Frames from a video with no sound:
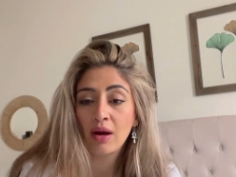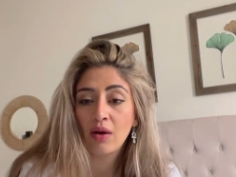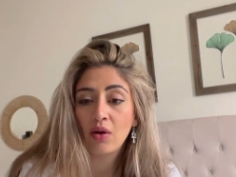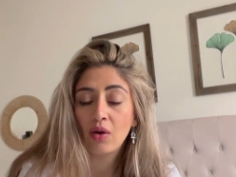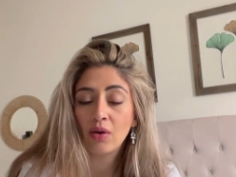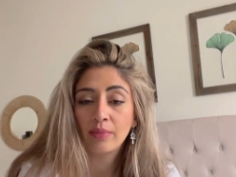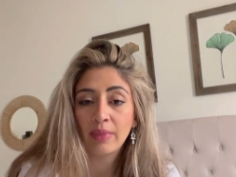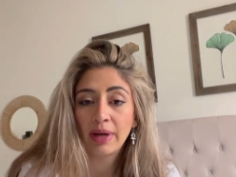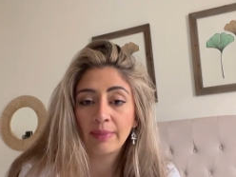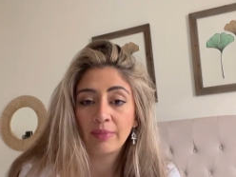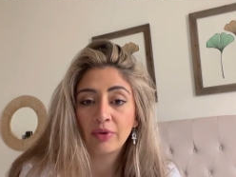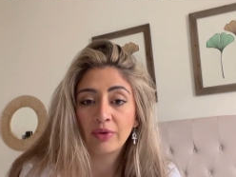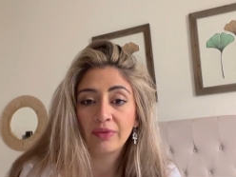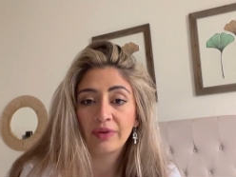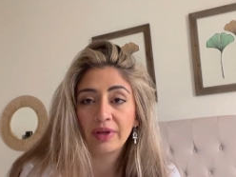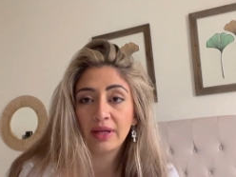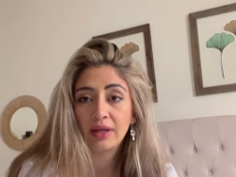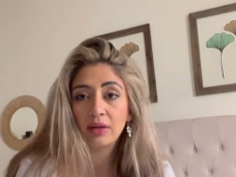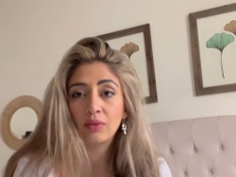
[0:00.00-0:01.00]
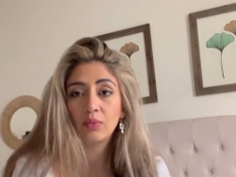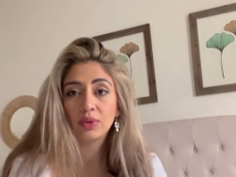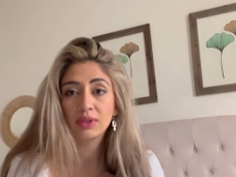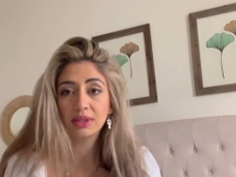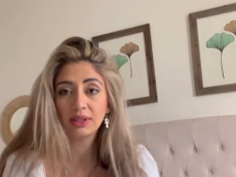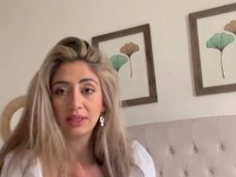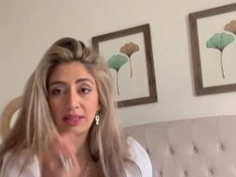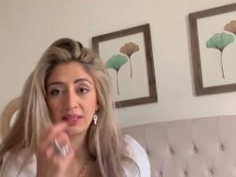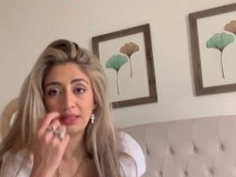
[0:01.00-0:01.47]
on my move here, it
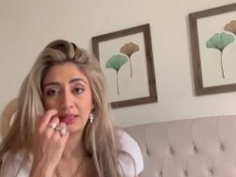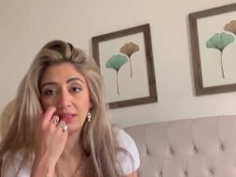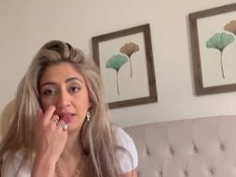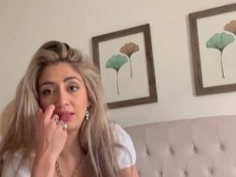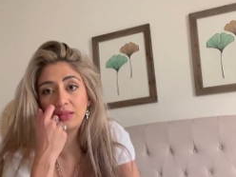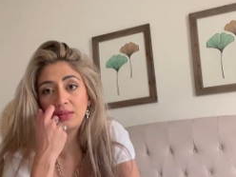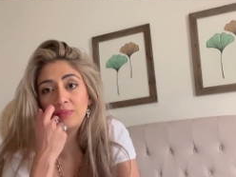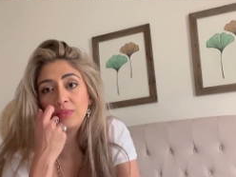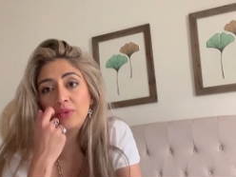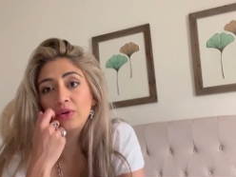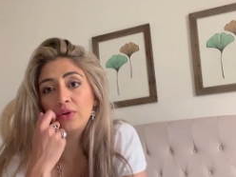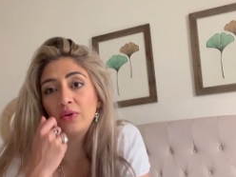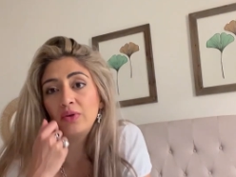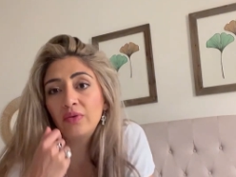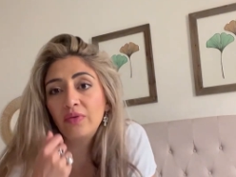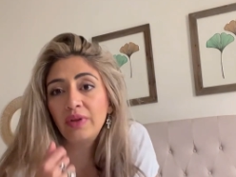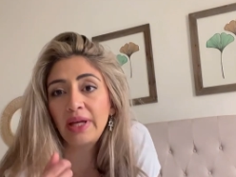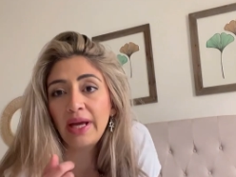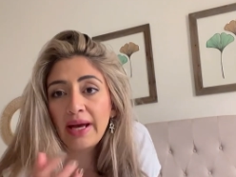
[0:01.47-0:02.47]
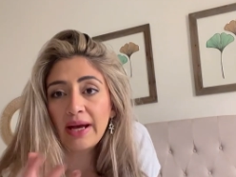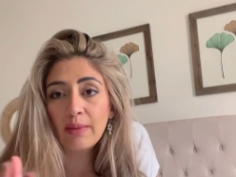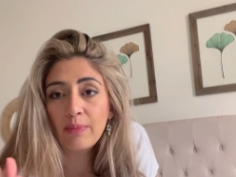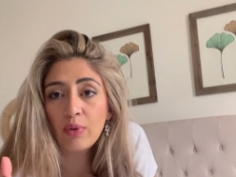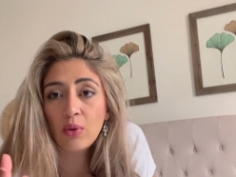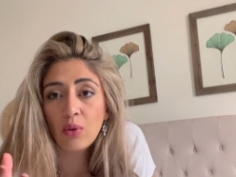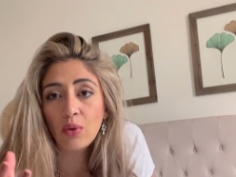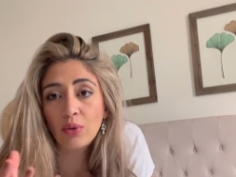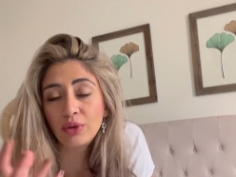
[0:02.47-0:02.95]
wasn't the easiest move. The
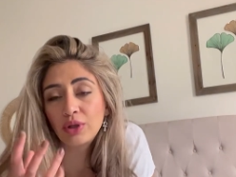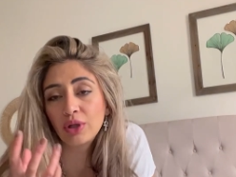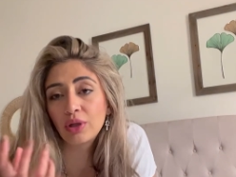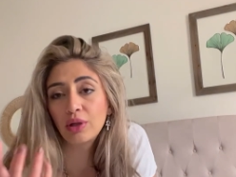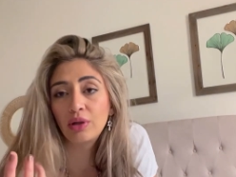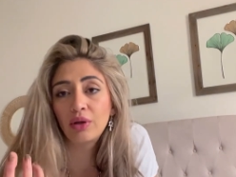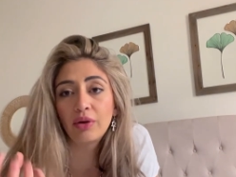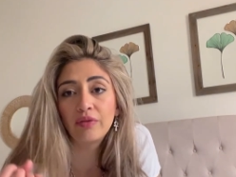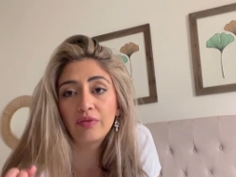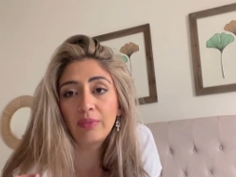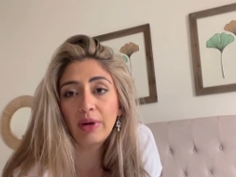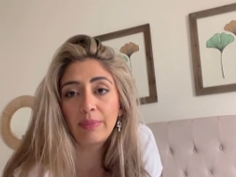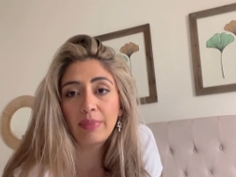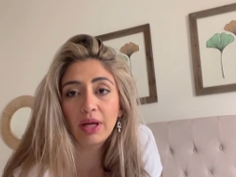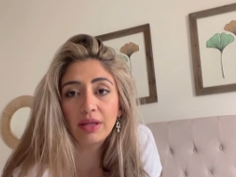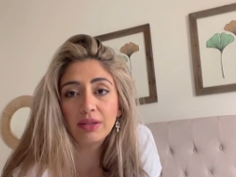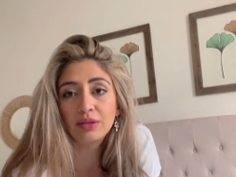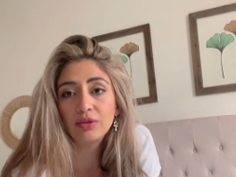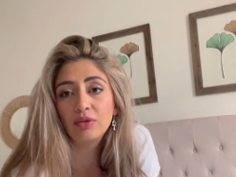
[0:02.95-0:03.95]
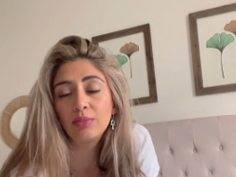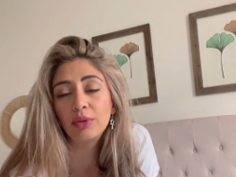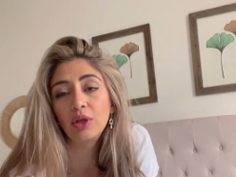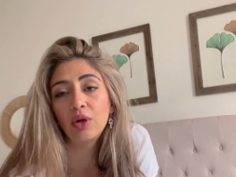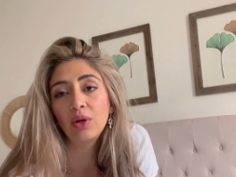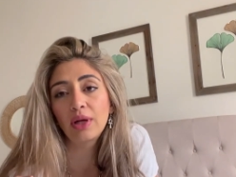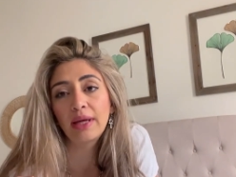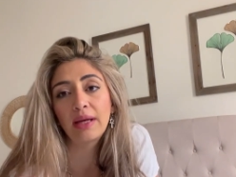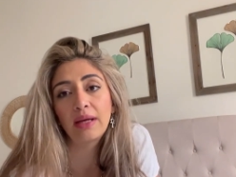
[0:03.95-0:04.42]
airport took a lot of my personal
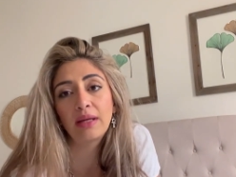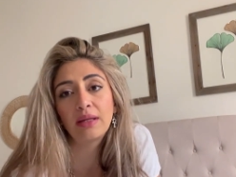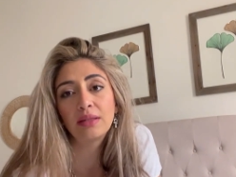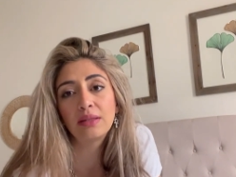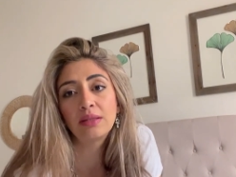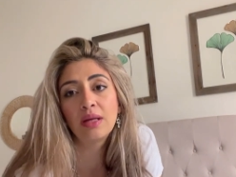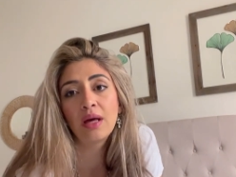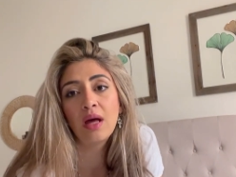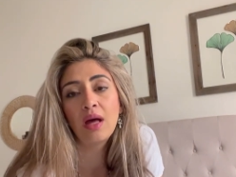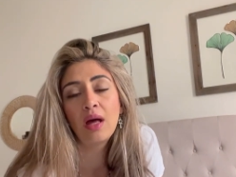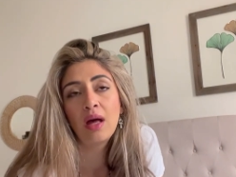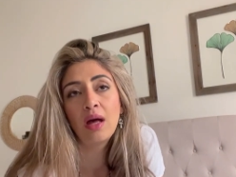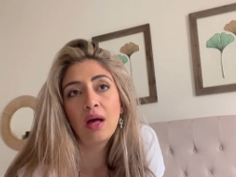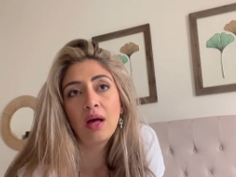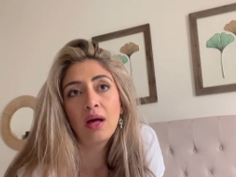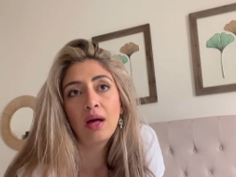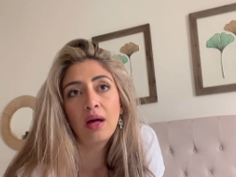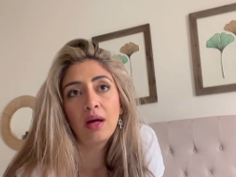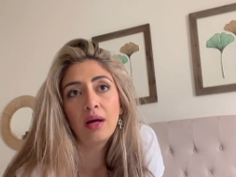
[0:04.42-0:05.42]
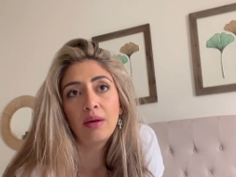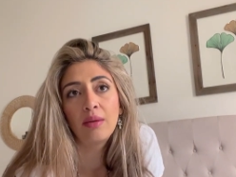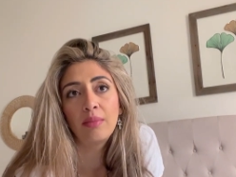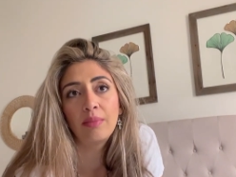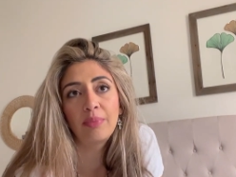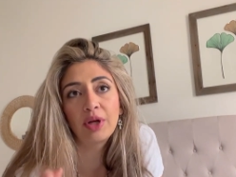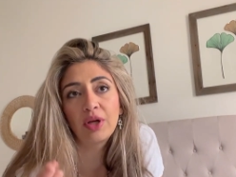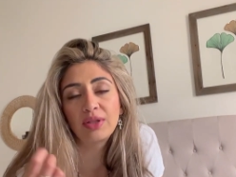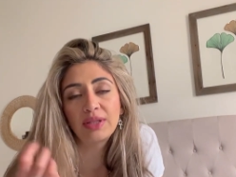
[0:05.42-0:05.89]
belongings
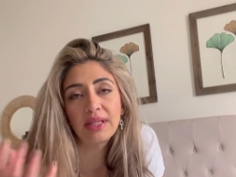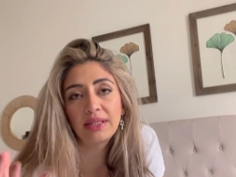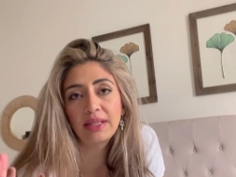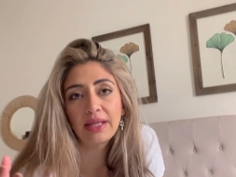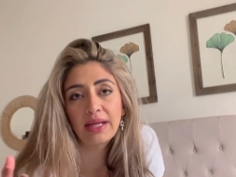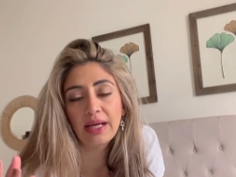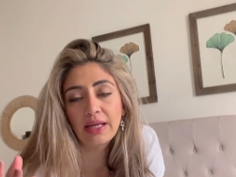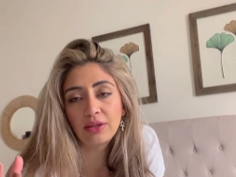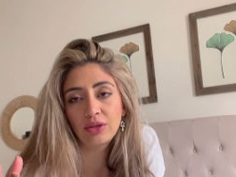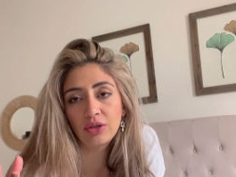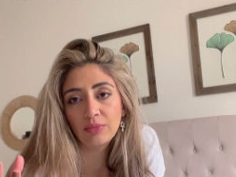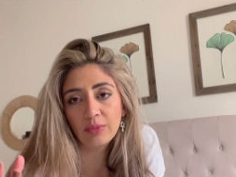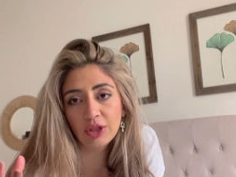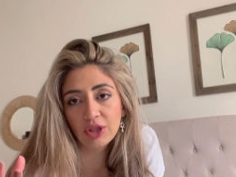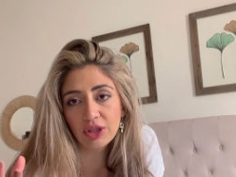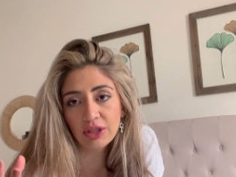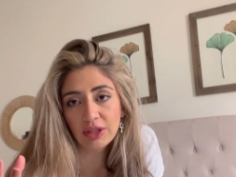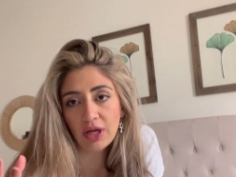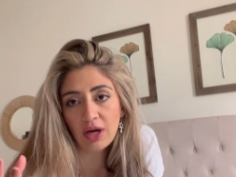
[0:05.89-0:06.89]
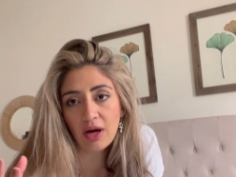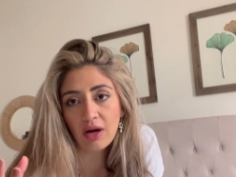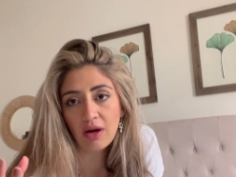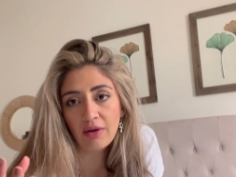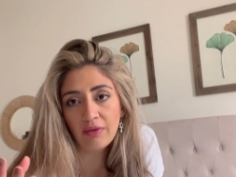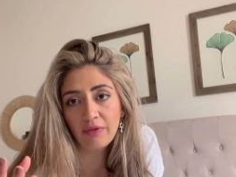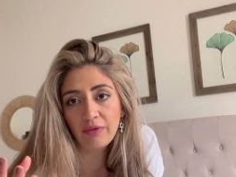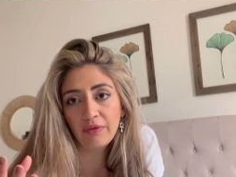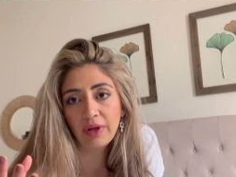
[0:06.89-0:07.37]
because they said I had too much
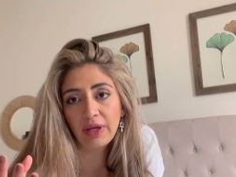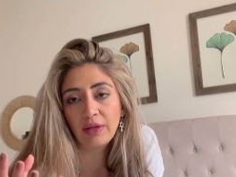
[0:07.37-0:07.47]
stuff.